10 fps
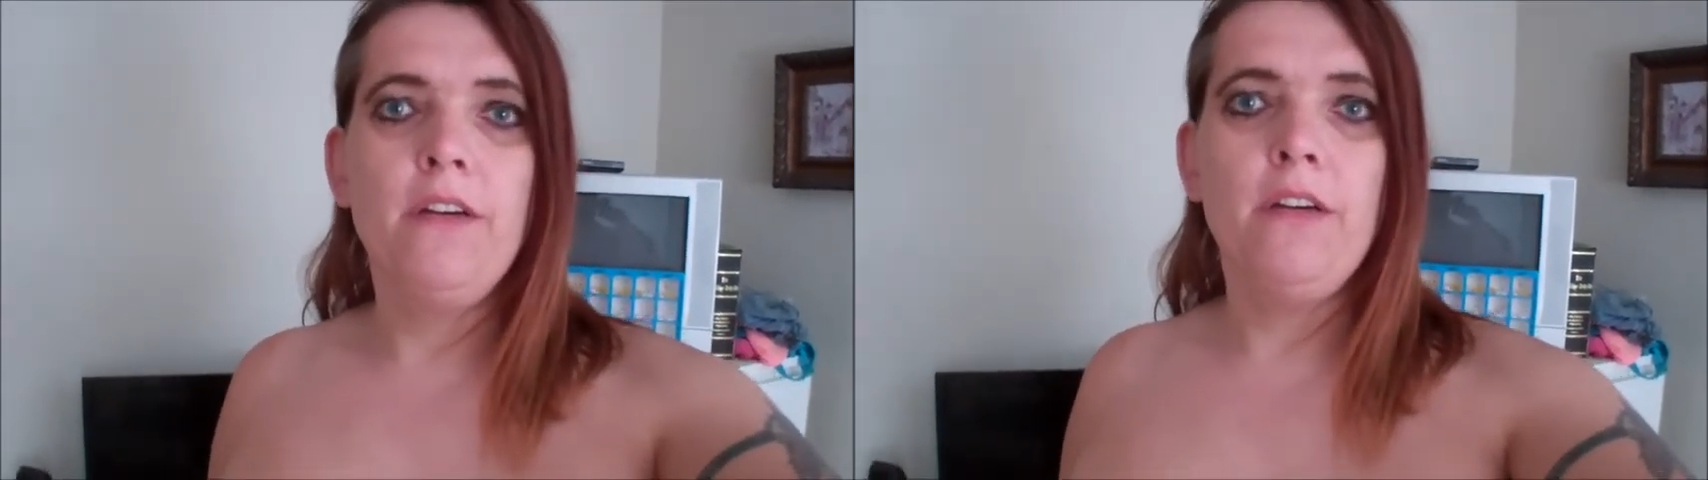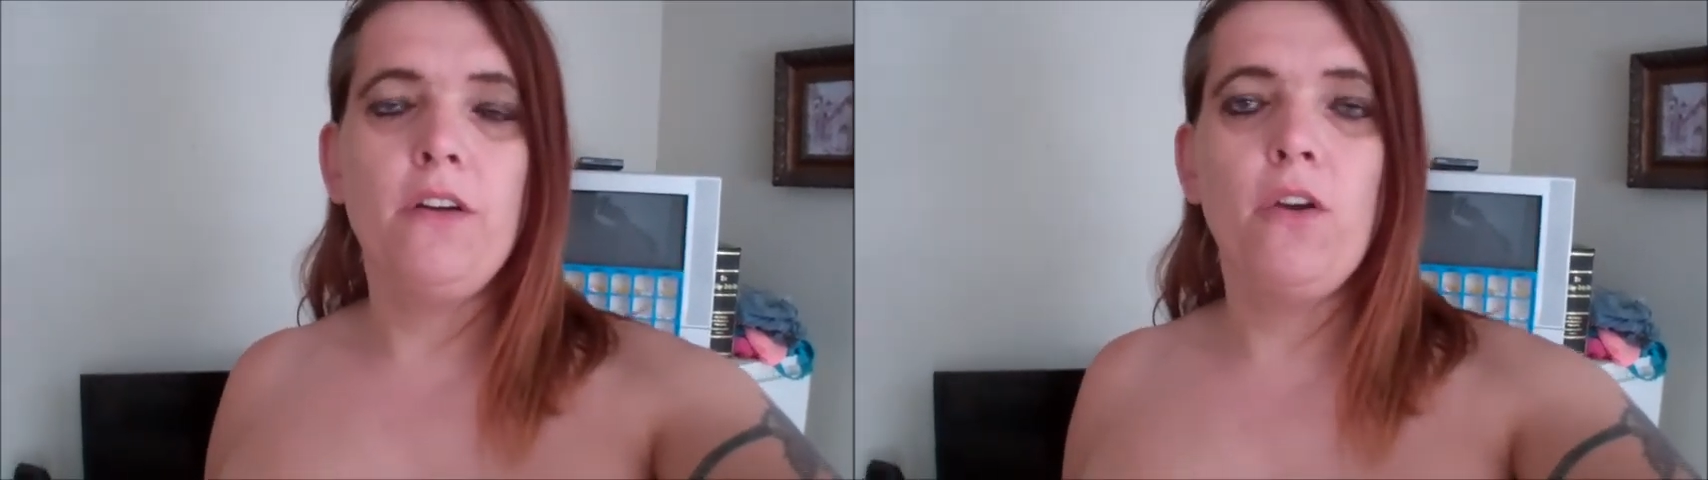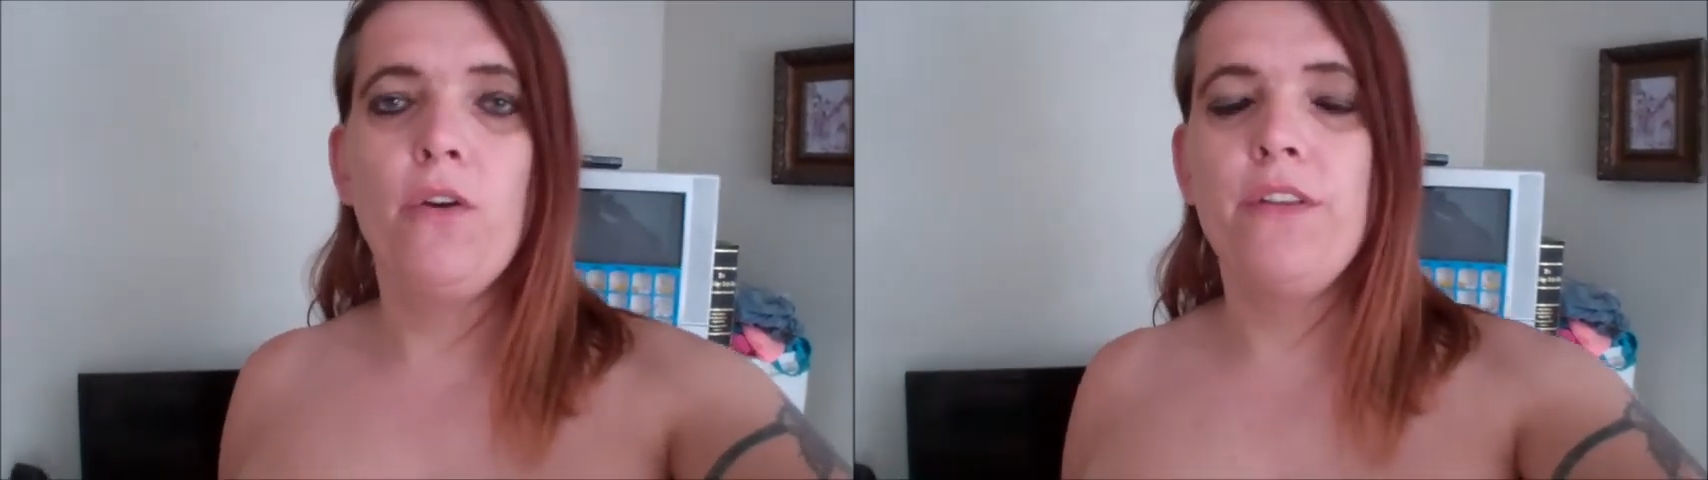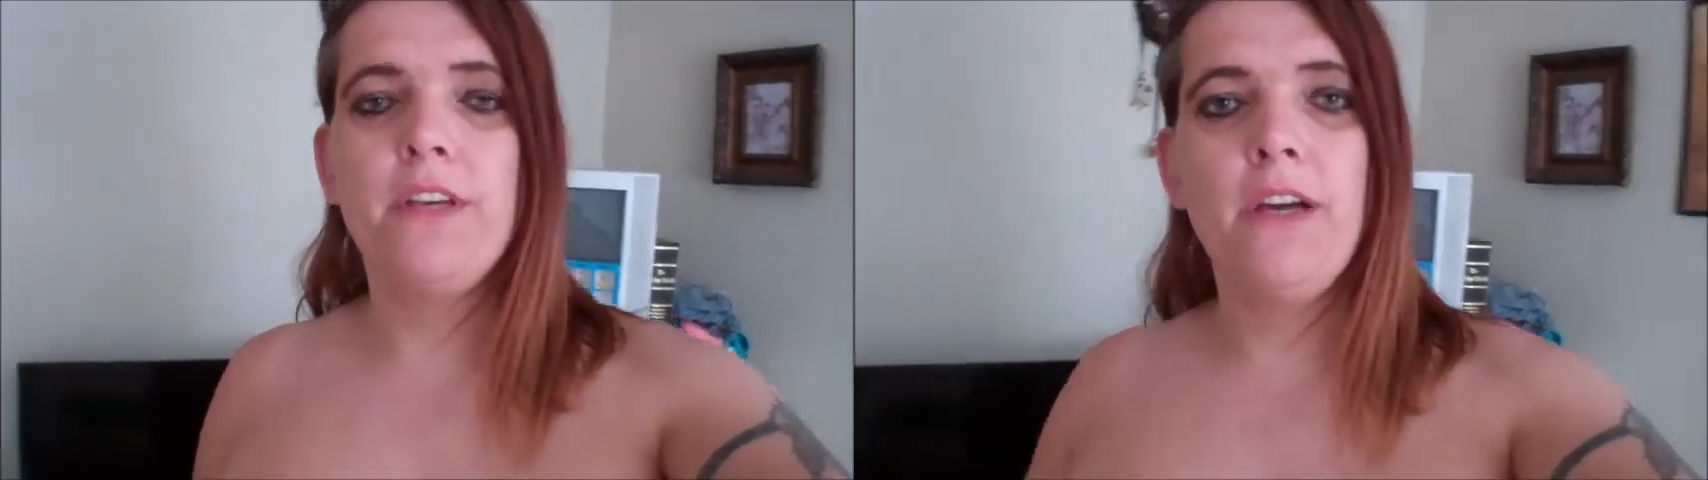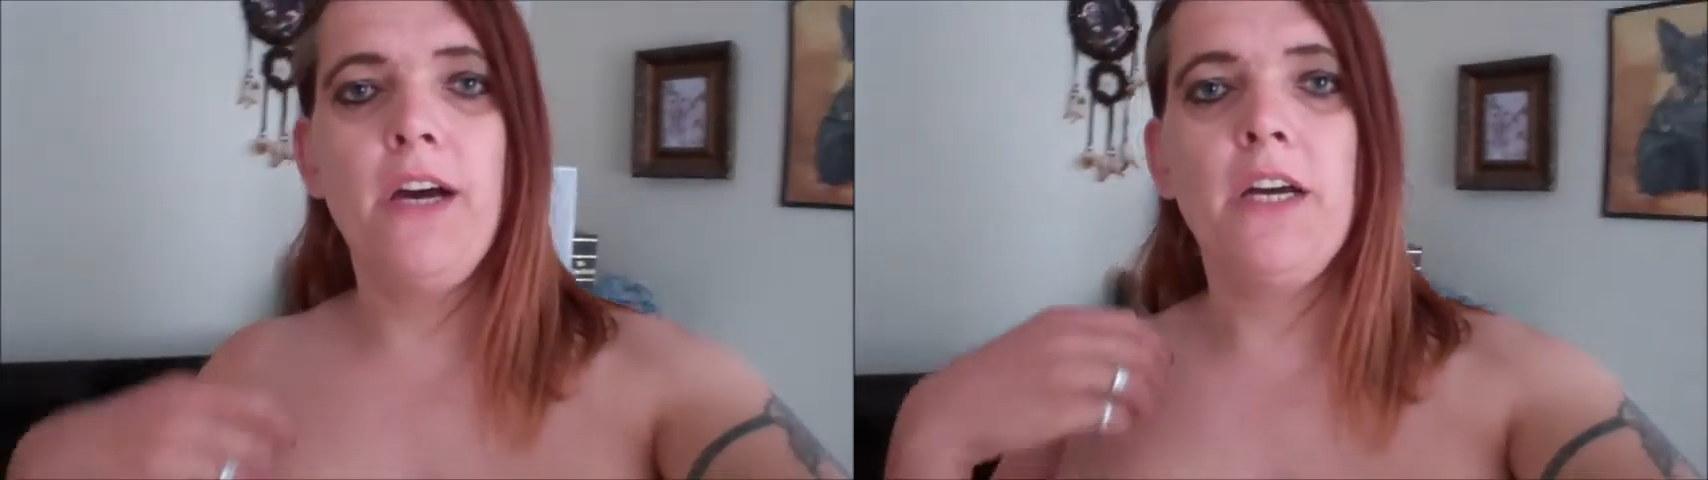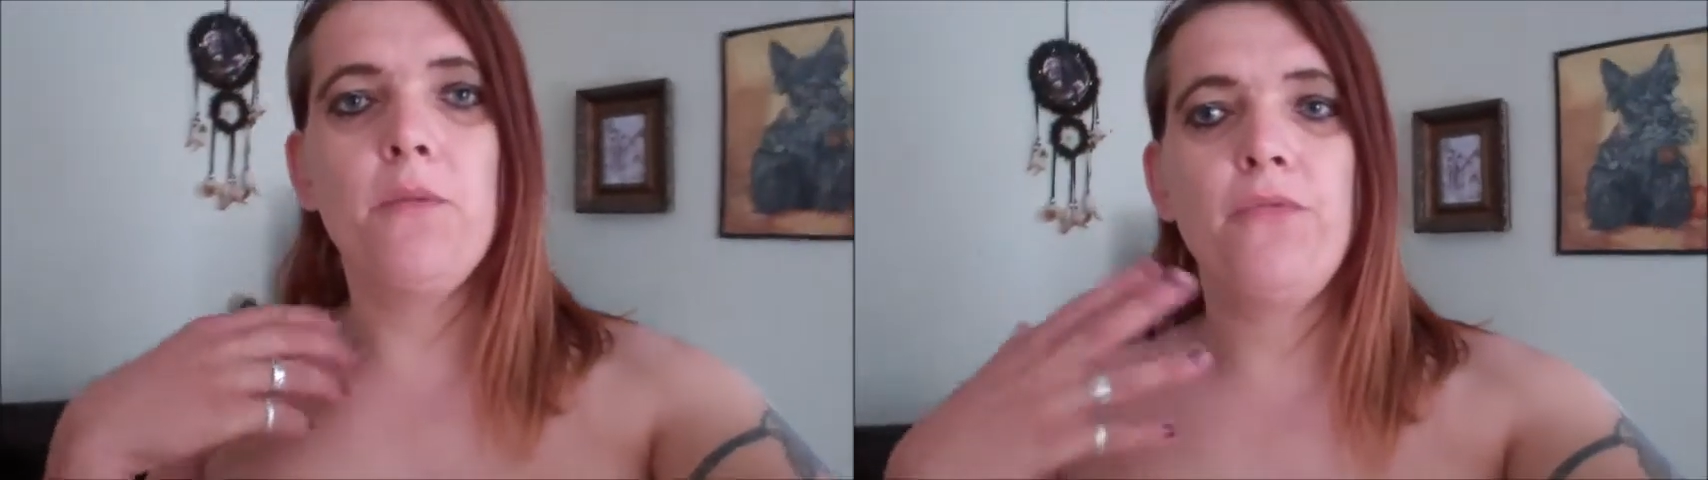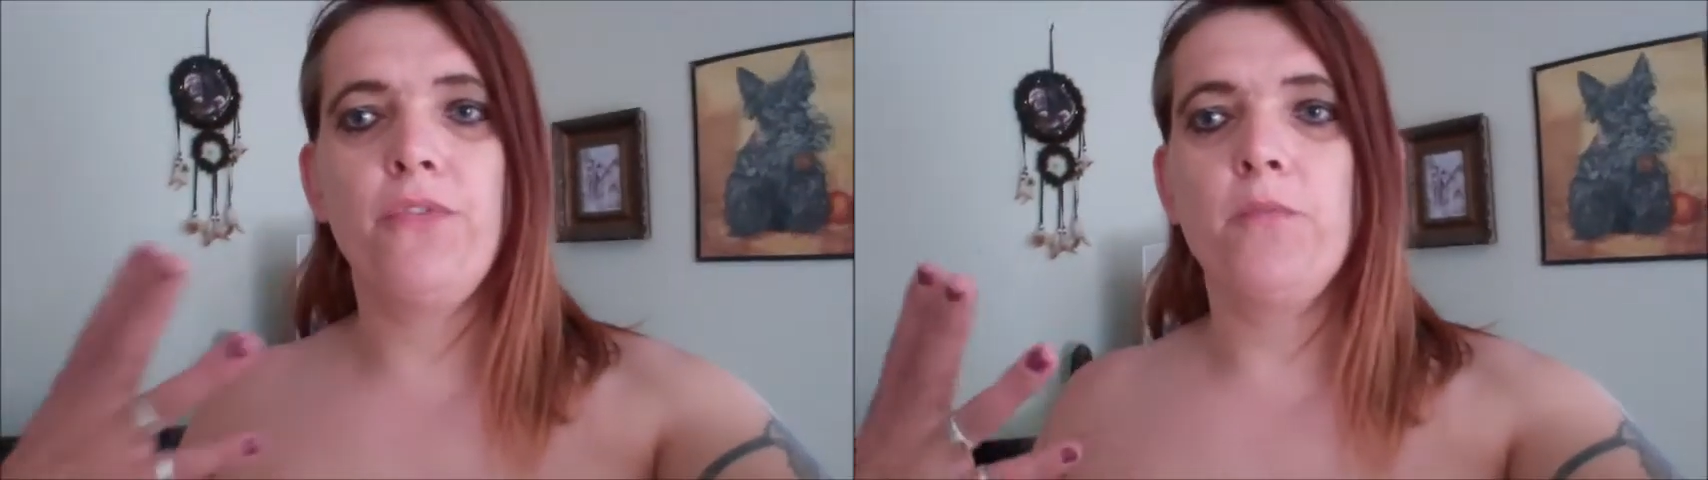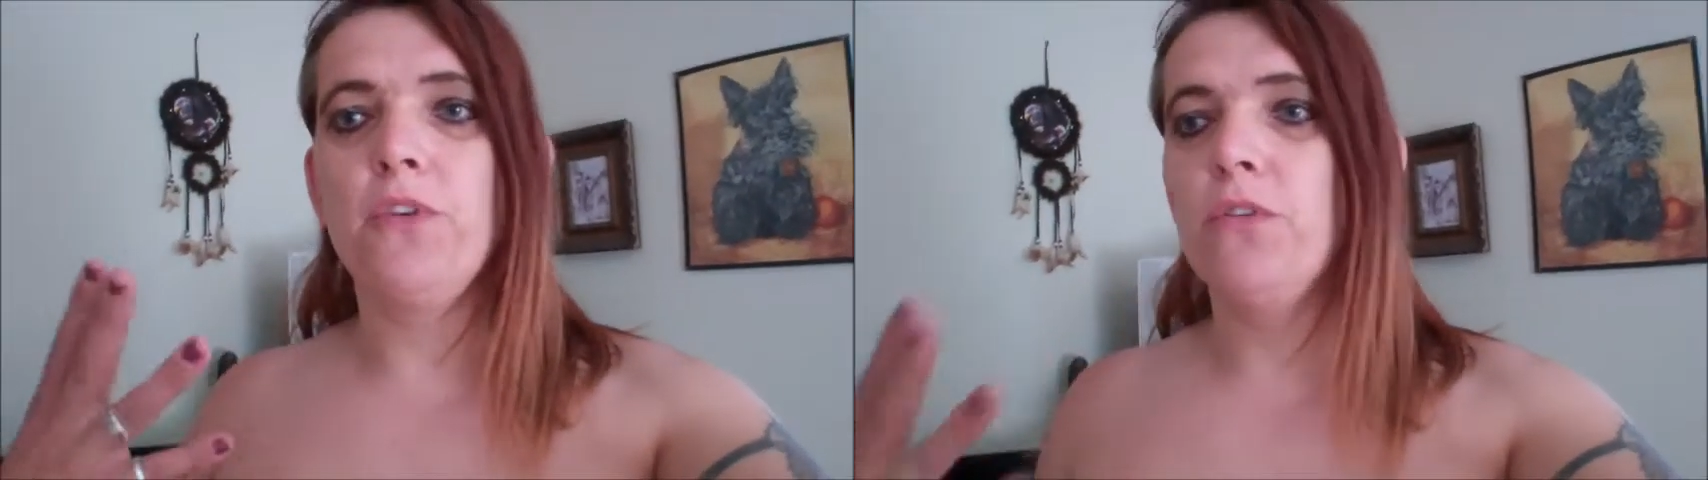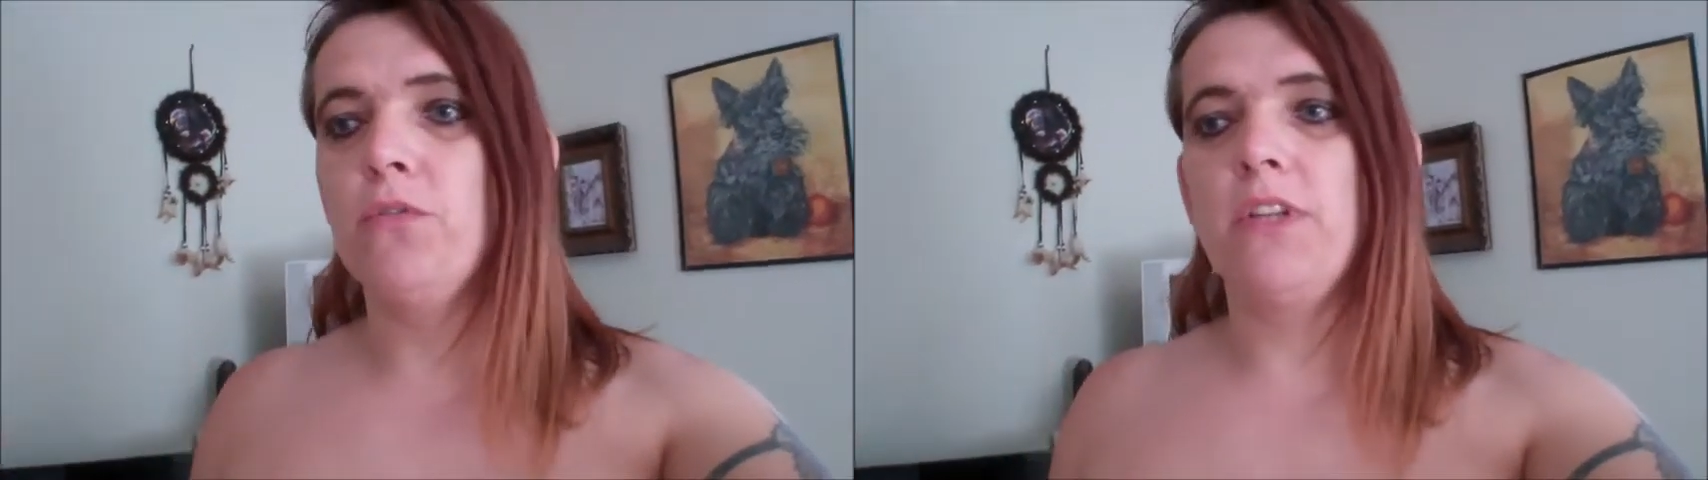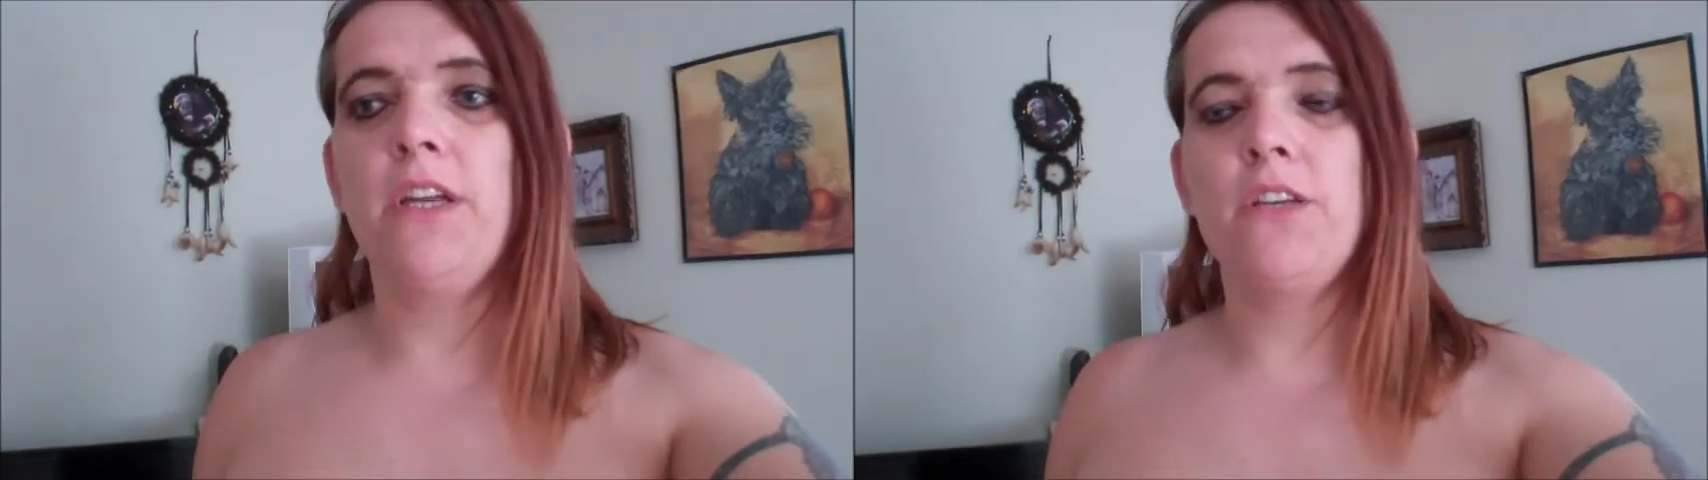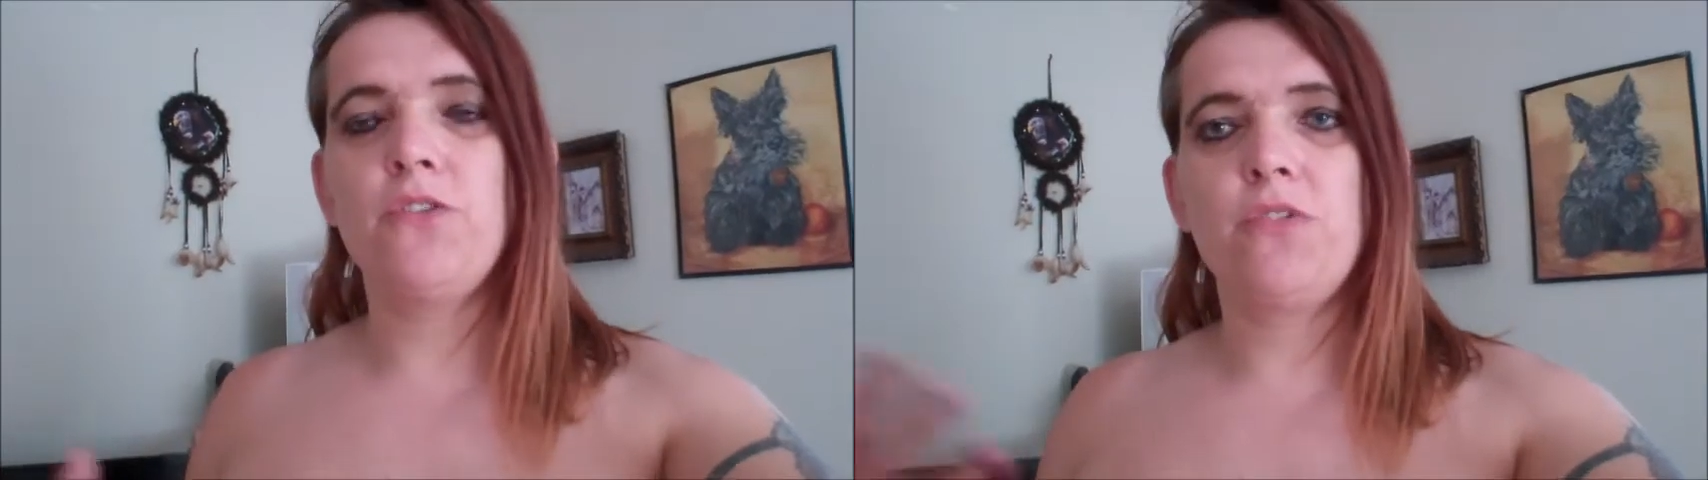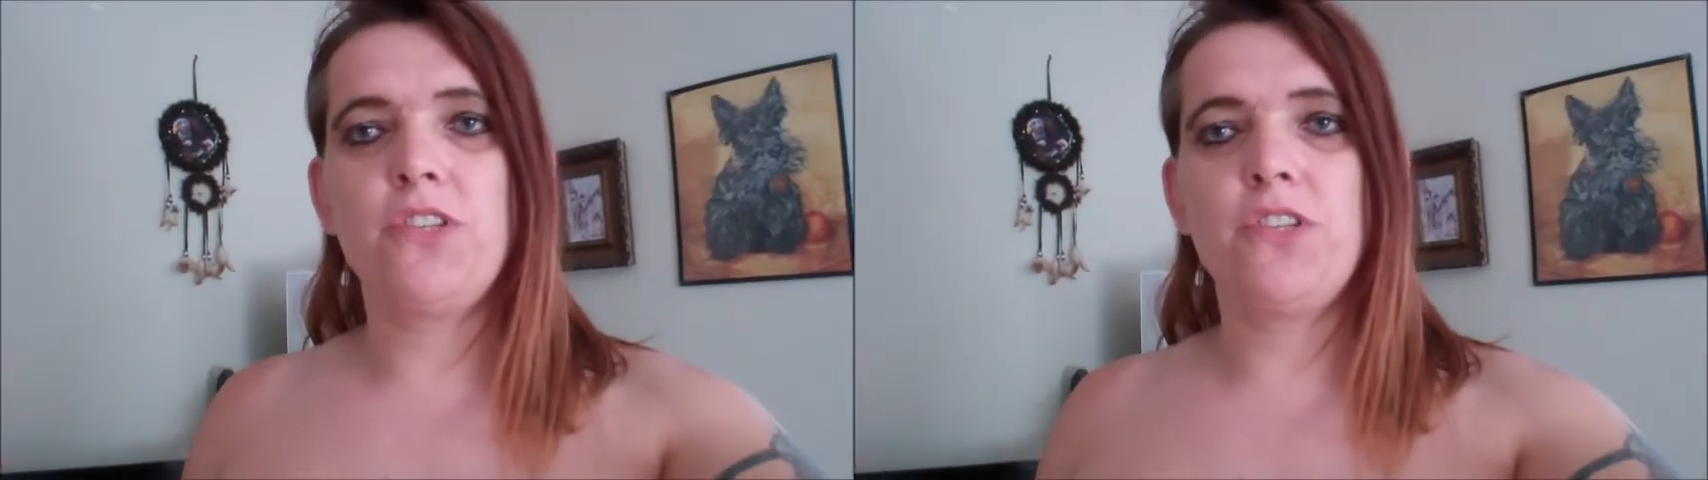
a clothing item from you that has your